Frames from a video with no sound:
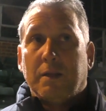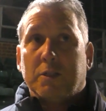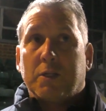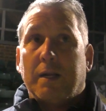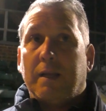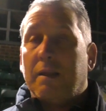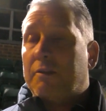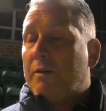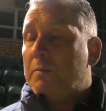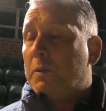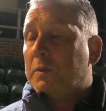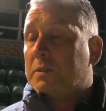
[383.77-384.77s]
try and get
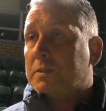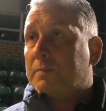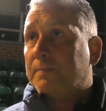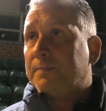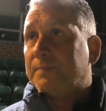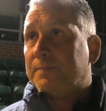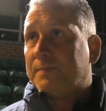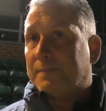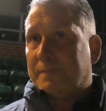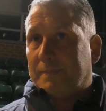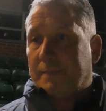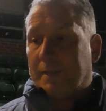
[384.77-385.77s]
three points. Well done
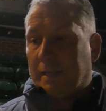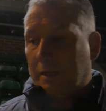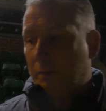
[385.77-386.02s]
today. Thank